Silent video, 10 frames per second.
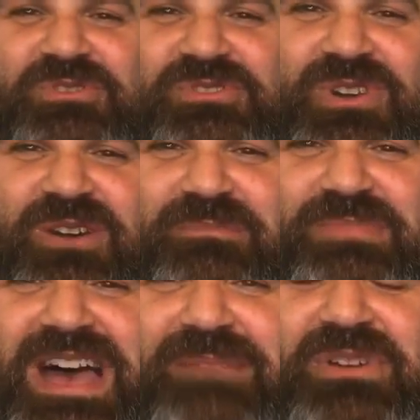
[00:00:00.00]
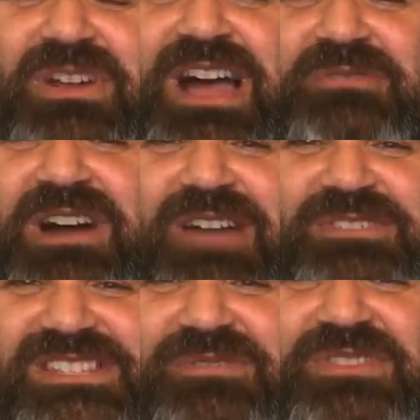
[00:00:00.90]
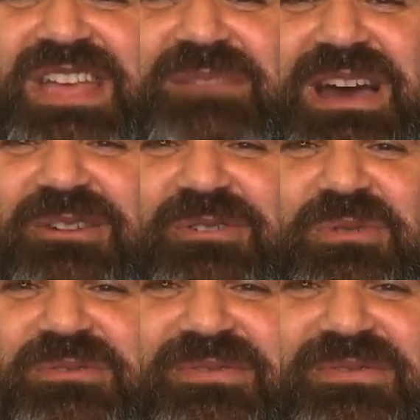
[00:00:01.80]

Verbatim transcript: this off the bat, but I, I would sit in a power chord